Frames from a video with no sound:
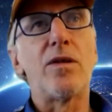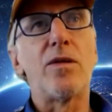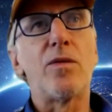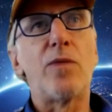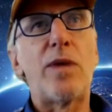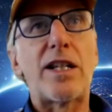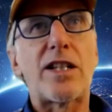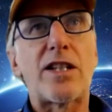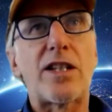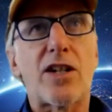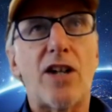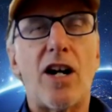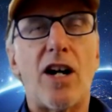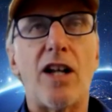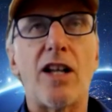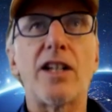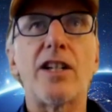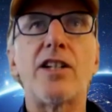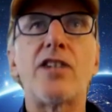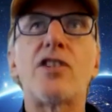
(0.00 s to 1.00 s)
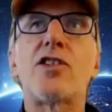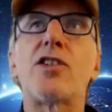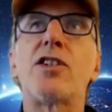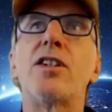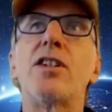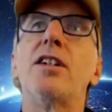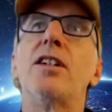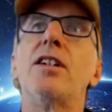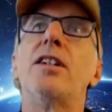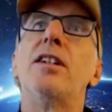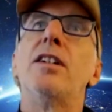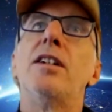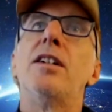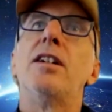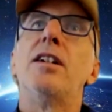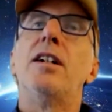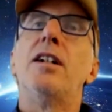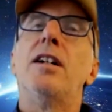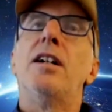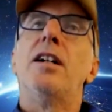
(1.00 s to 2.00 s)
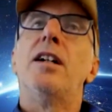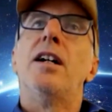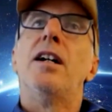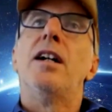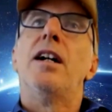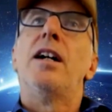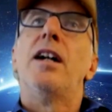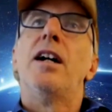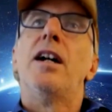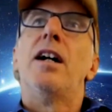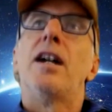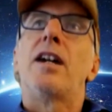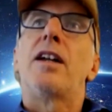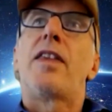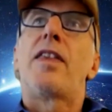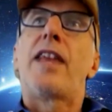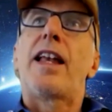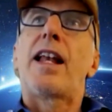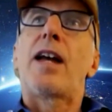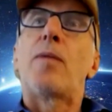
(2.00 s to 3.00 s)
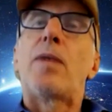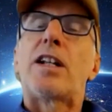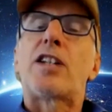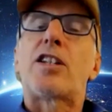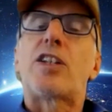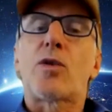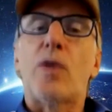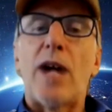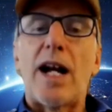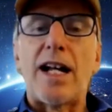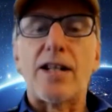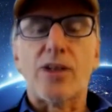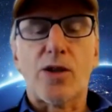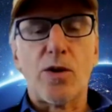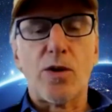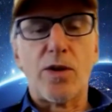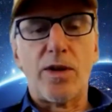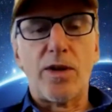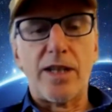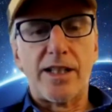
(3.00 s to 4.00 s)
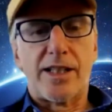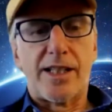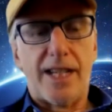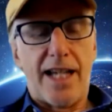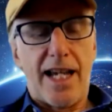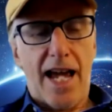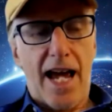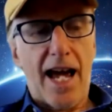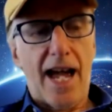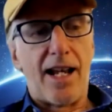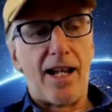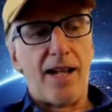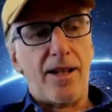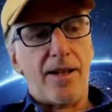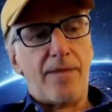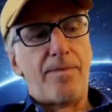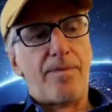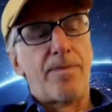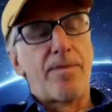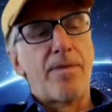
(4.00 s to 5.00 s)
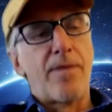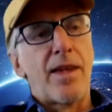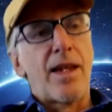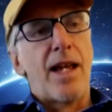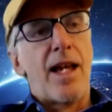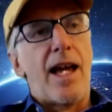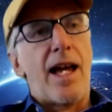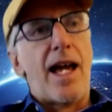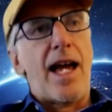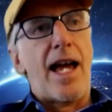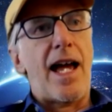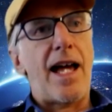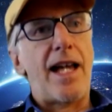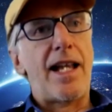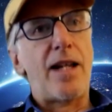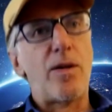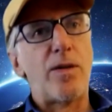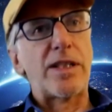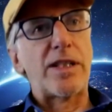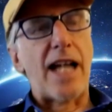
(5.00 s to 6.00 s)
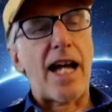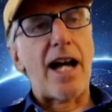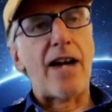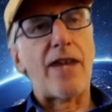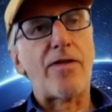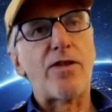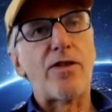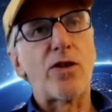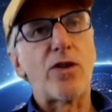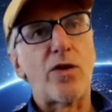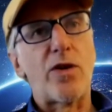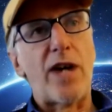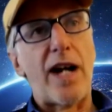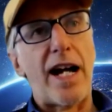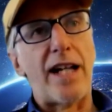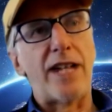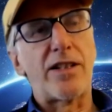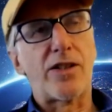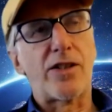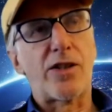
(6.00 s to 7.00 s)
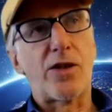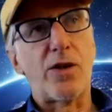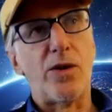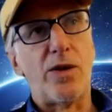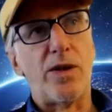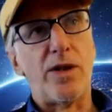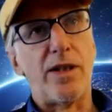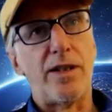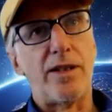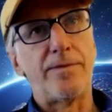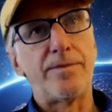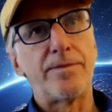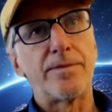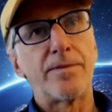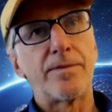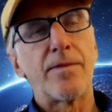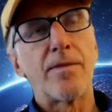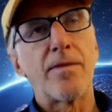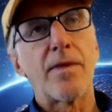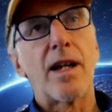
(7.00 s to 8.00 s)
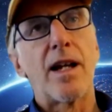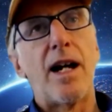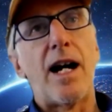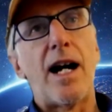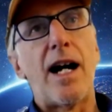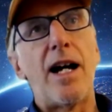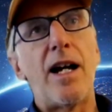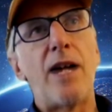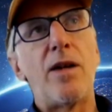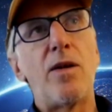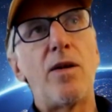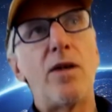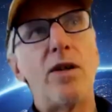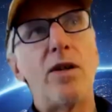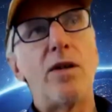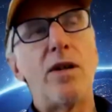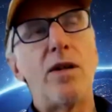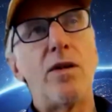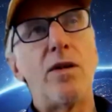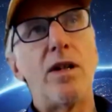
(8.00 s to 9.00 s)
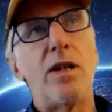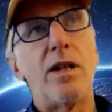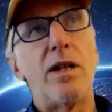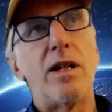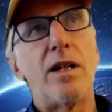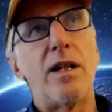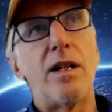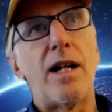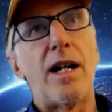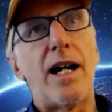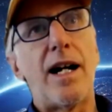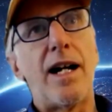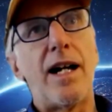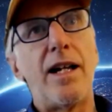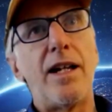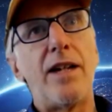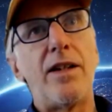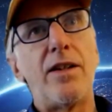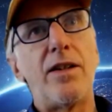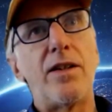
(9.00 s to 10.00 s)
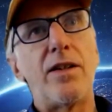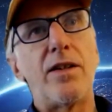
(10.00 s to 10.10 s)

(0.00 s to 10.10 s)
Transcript: went to college then I went to grad school in Seattle, and it was after grad school, I, I